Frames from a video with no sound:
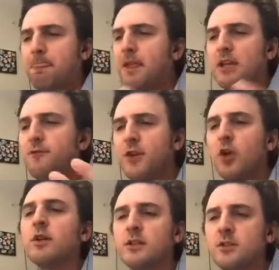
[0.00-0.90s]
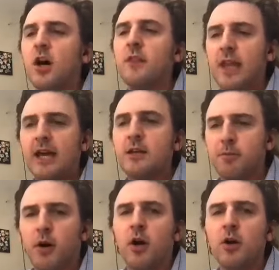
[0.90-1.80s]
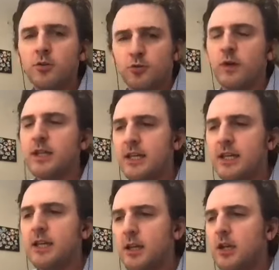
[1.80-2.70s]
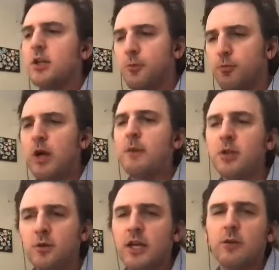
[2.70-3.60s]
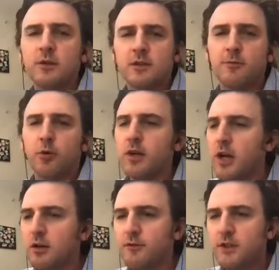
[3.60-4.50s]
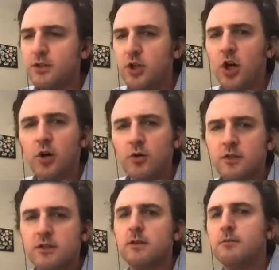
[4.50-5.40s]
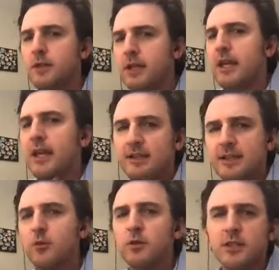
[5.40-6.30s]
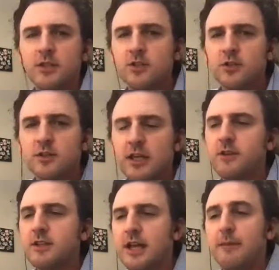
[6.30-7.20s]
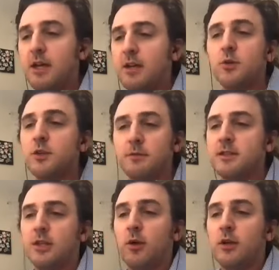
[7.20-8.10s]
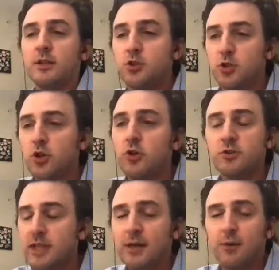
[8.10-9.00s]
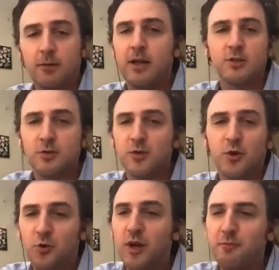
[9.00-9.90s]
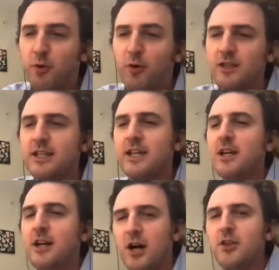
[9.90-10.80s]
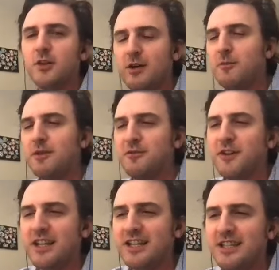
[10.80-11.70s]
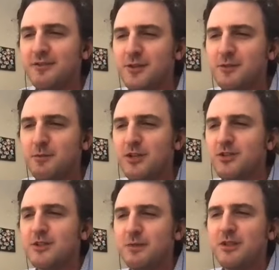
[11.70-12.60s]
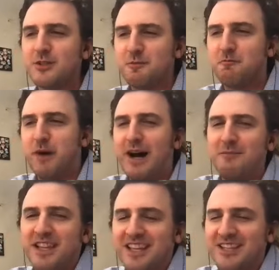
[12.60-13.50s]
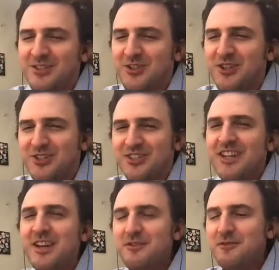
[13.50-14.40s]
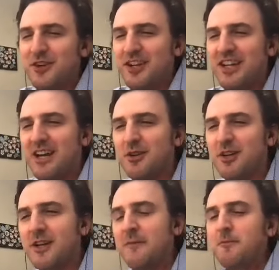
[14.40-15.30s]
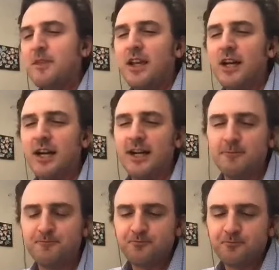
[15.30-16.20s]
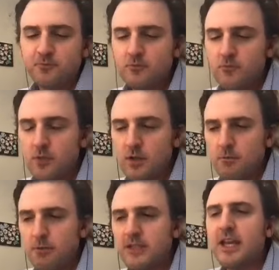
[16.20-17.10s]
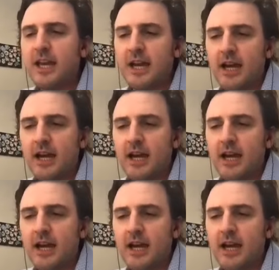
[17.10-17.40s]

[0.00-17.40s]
like if you're an adult at a bar drinking, you're probably okay with some pornography jokes, some like anti-religious stuff. Because I'm not doing the material in church. Then I would imagine it would go quite poorly. Although that would be a fun idea for a special, is me just bombing in a church for an hour. Um, but maybe yeah.